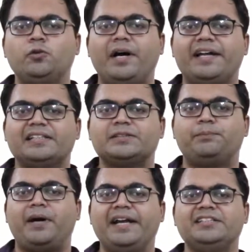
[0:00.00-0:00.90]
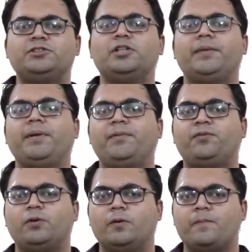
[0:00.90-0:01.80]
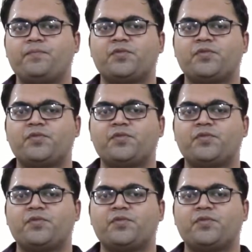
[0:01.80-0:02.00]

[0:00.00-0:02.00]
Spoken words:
virus binds to DPP4,